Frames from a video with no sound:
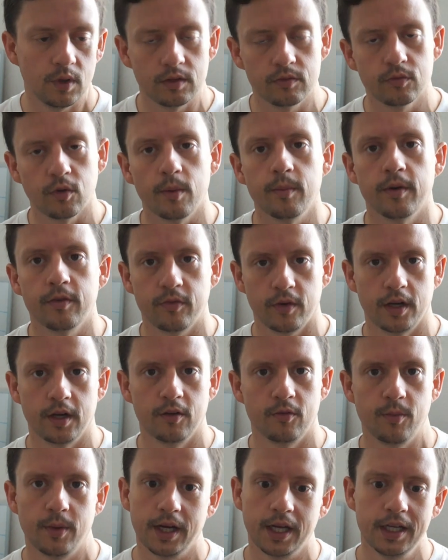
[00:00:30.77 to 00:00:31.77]
former friend
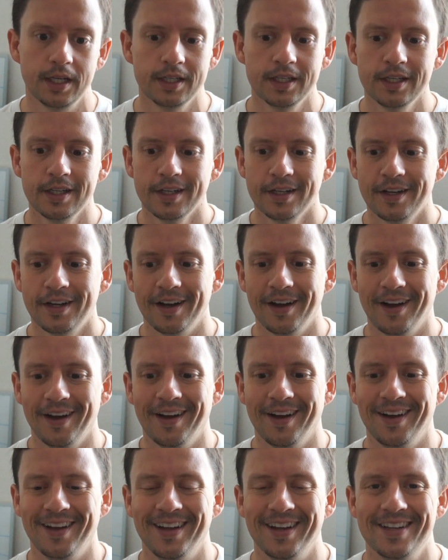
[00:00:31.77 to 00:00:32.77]
of mine,
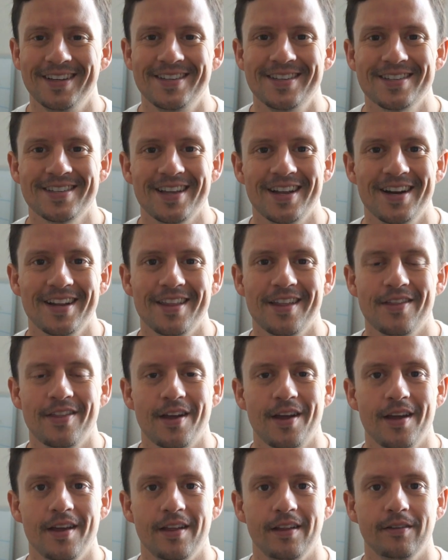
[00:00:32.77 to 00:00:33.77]
decided that
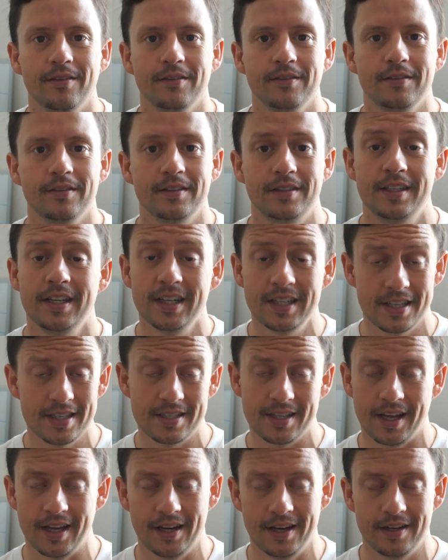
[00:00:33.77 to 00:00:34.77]

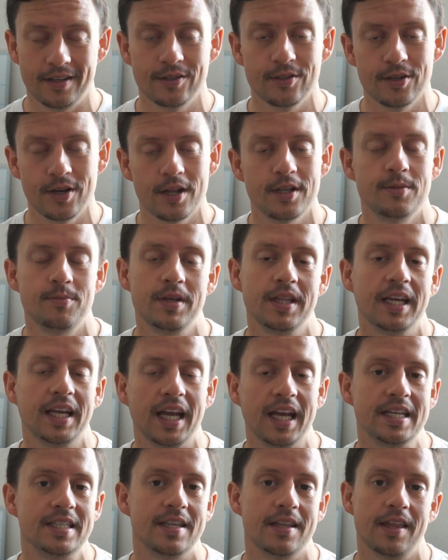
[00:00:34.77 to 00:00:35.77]
it turned out to be the
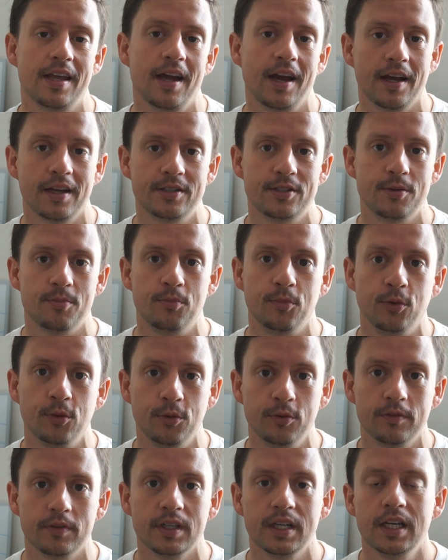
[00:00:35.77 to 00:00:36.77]
case that they had to
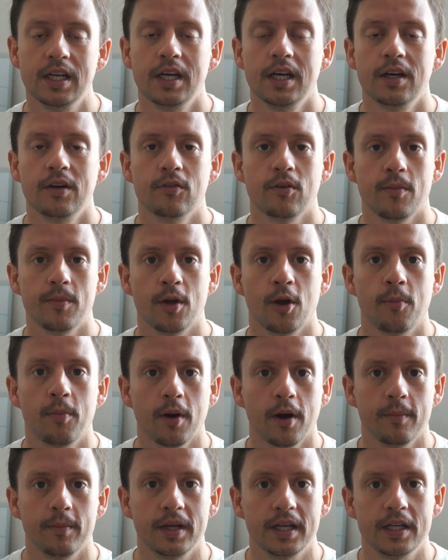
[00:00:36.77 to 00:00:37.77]
move from their
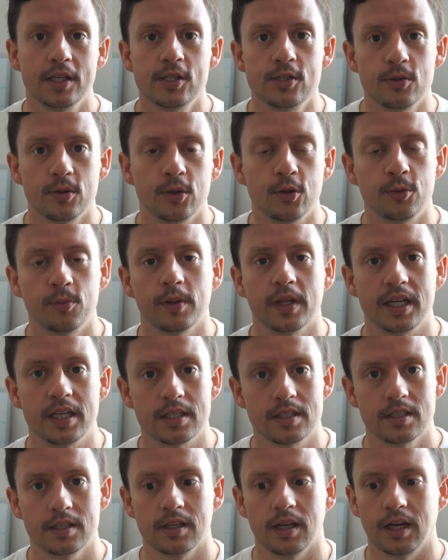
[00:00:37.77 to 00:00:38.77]
apartment into a new
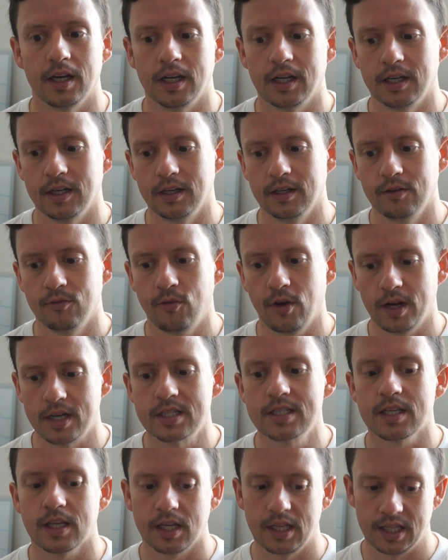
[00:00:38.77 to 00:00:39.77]
place very
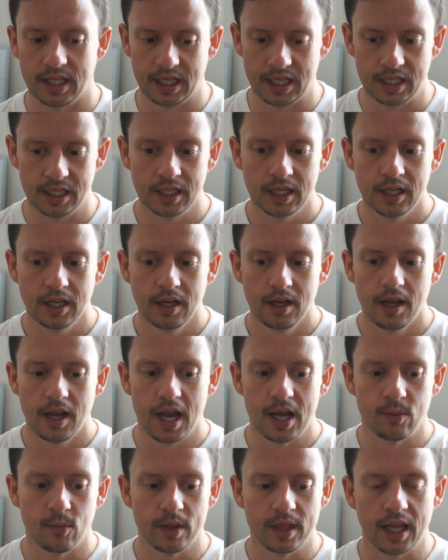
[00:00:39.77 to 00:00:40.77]
suddenly.
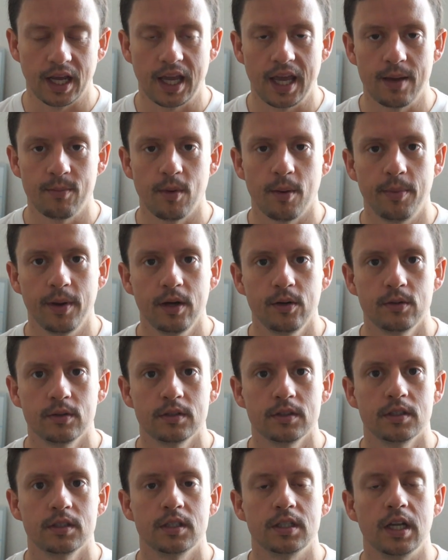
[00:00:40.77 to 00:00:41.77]
And when that came about,